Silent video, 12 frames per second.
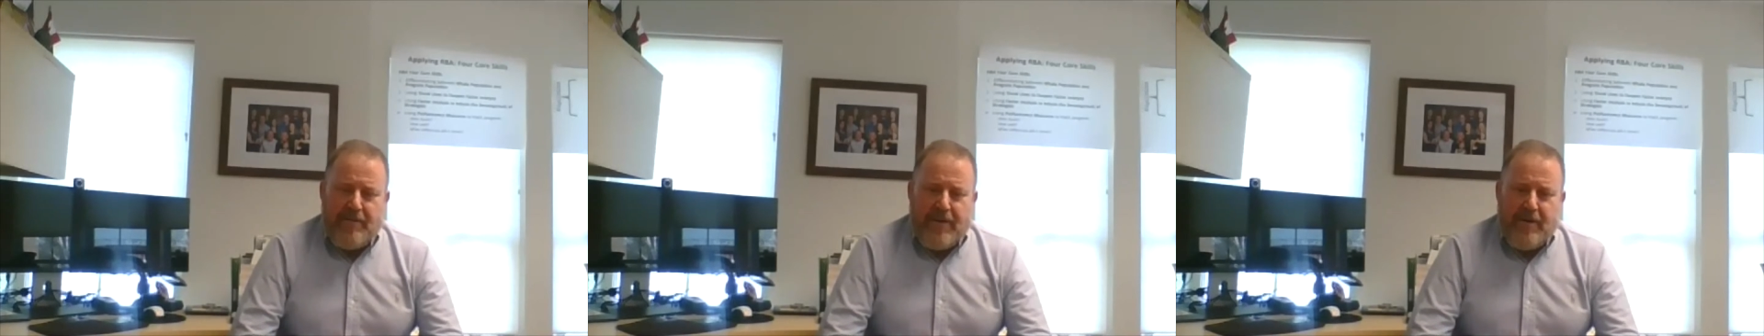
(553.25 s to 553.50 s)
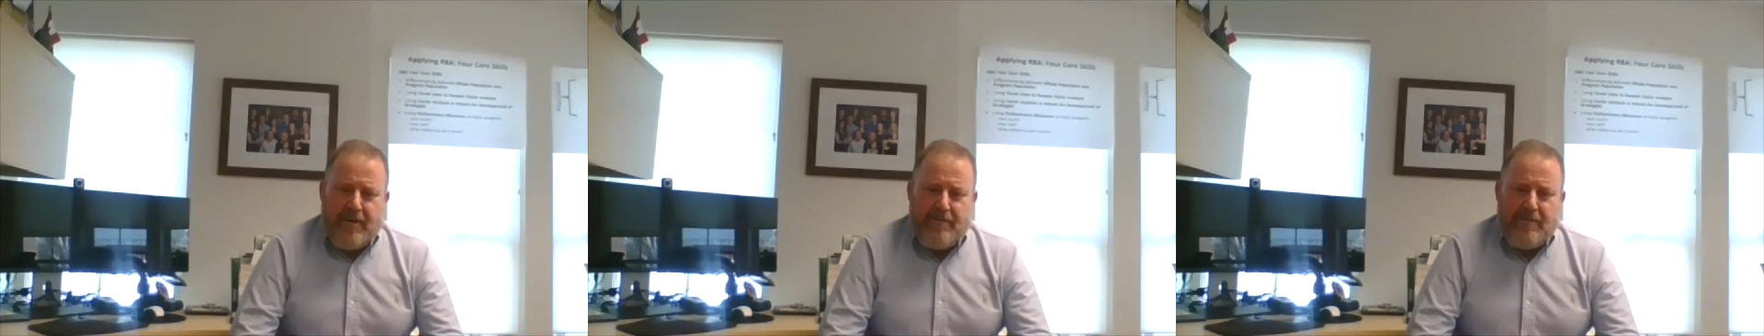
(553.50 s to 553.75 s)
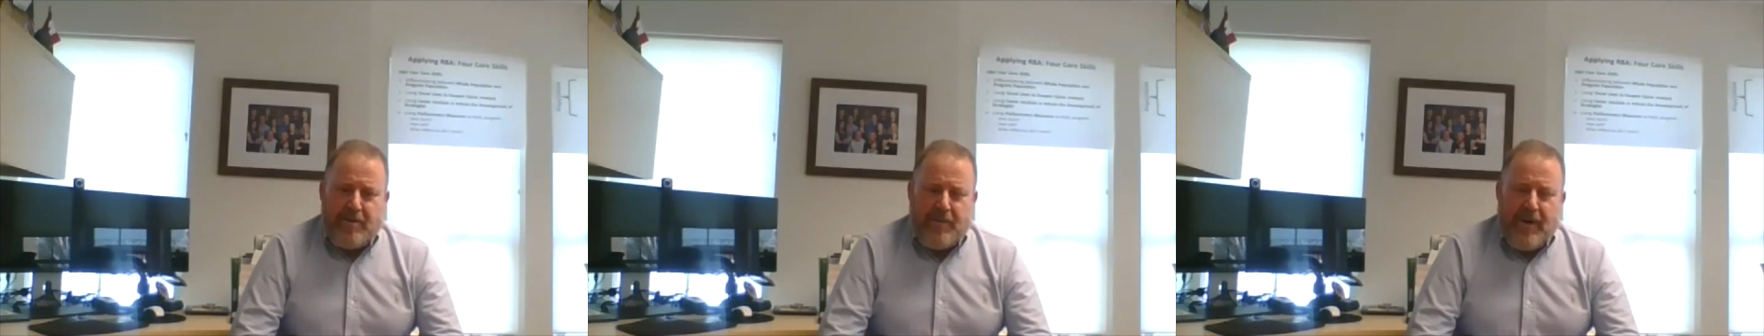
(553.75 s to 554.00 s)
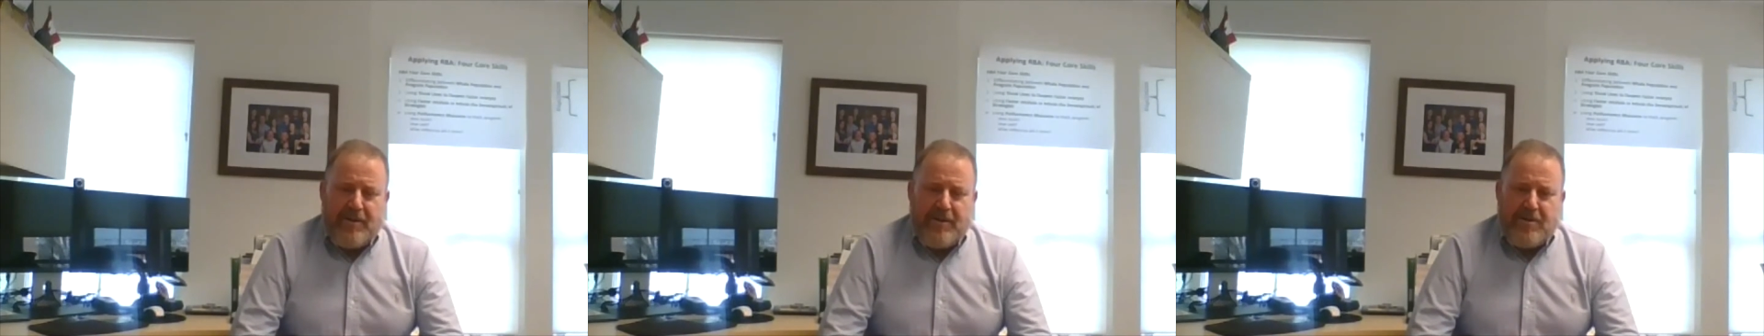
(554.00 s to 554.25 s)
very
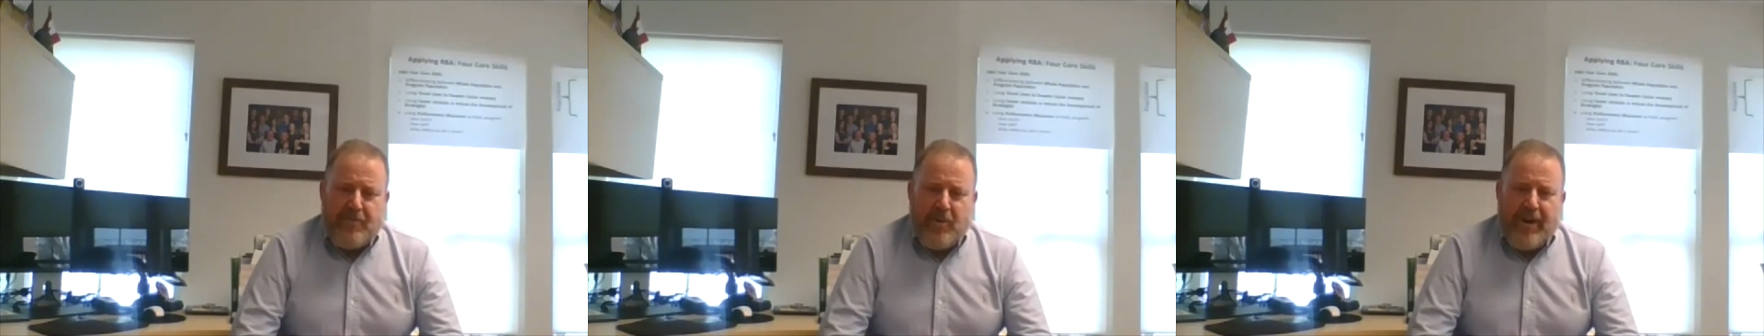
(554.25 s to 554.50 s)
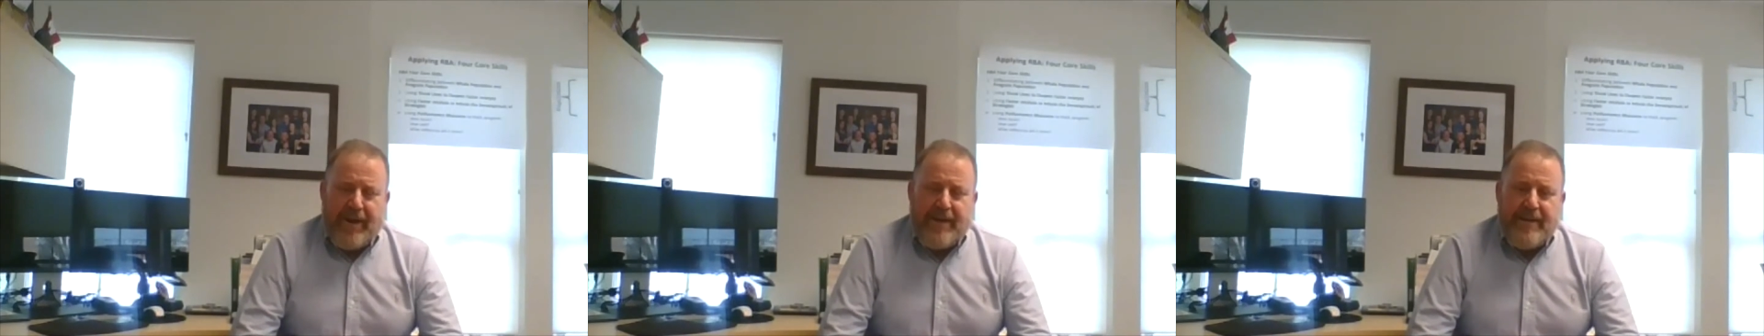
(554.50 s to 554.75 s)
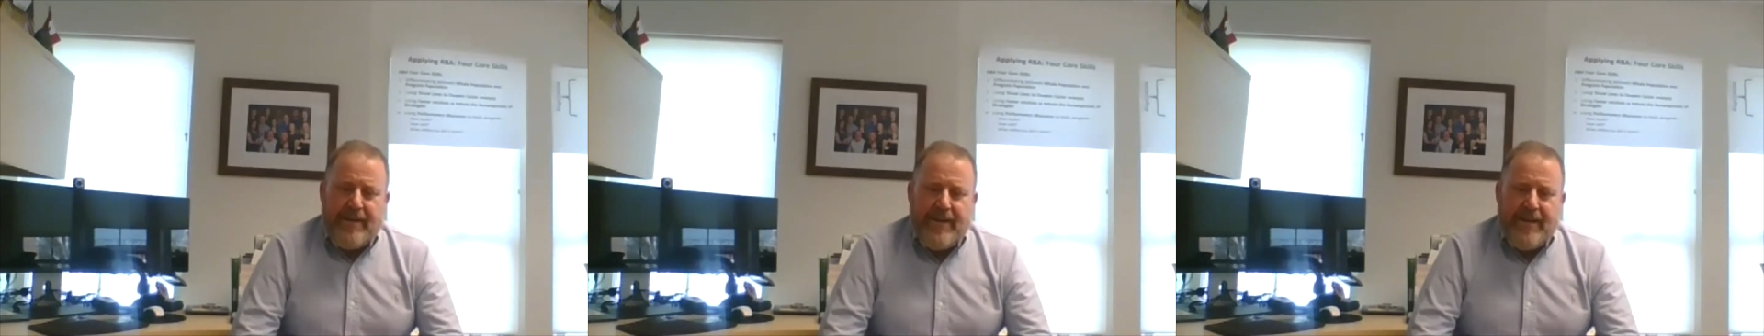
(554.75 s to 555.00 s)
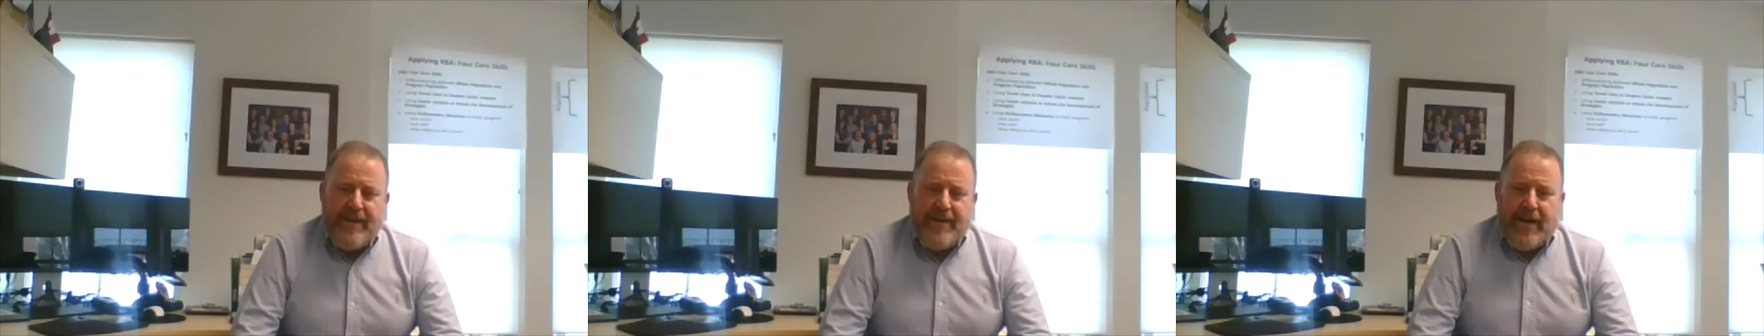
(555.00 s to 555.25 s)
responsive way.
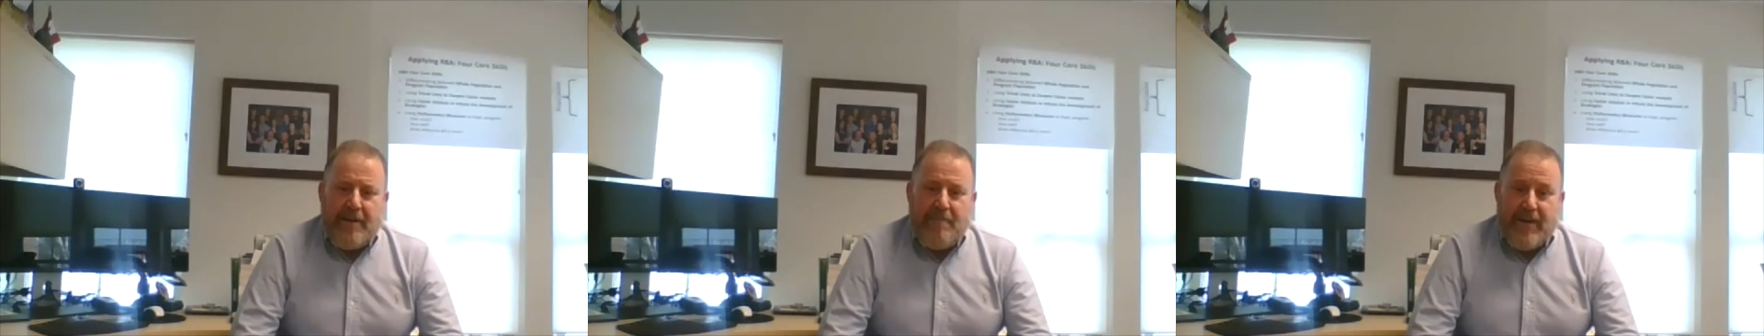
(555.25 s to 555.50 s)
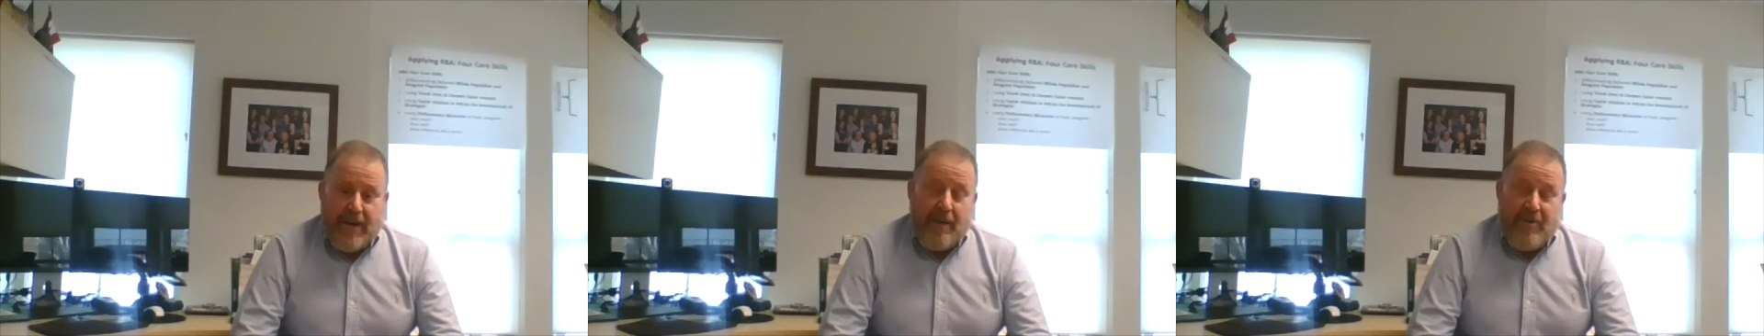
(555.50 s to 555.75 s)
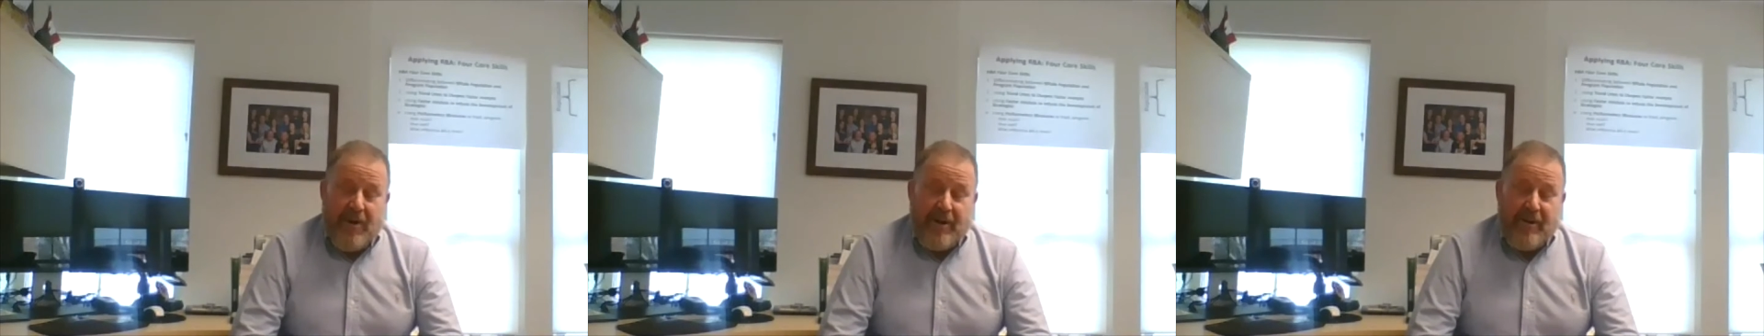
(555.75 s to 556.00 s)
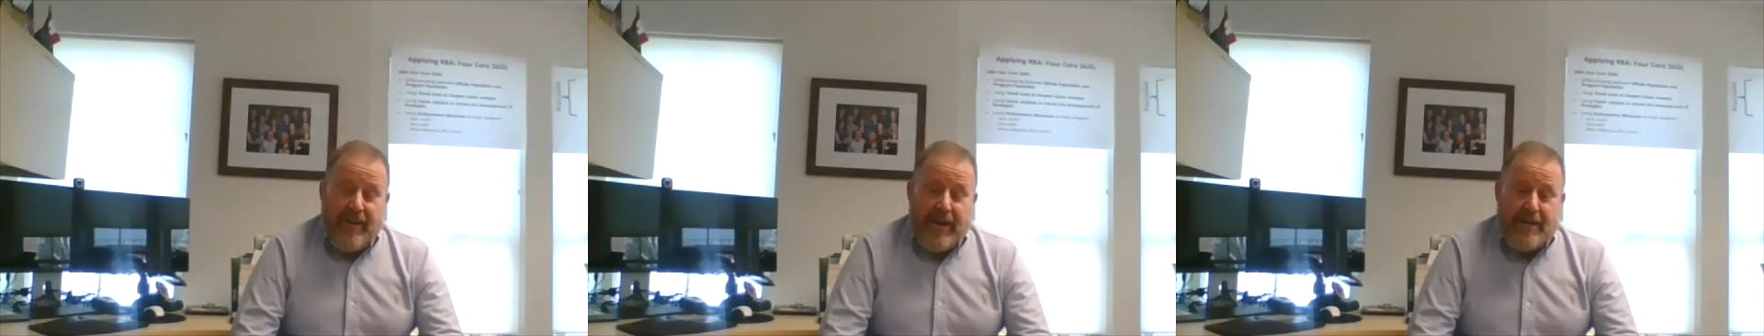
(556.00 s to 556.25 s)
And I'm proud
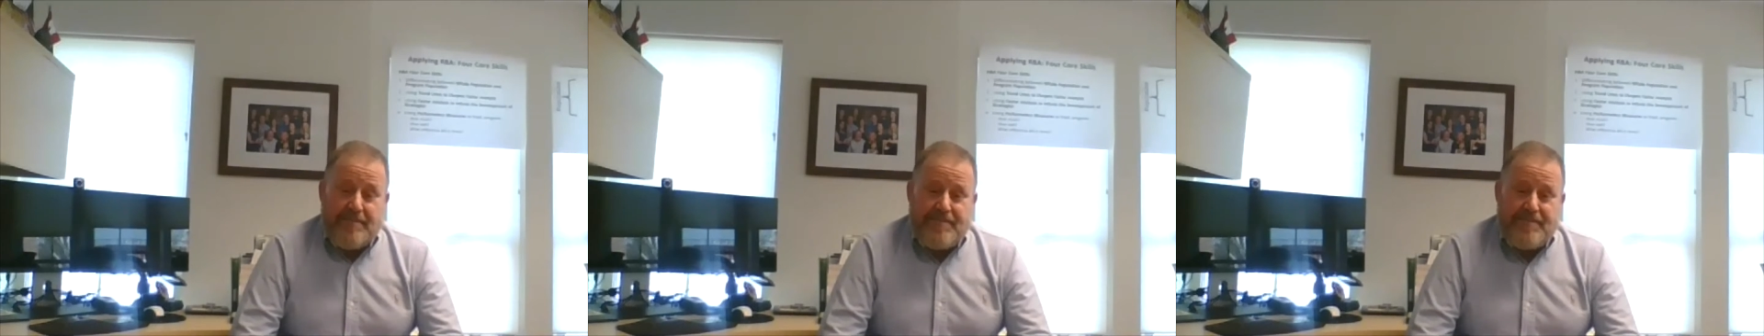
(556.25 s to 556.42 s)
of that.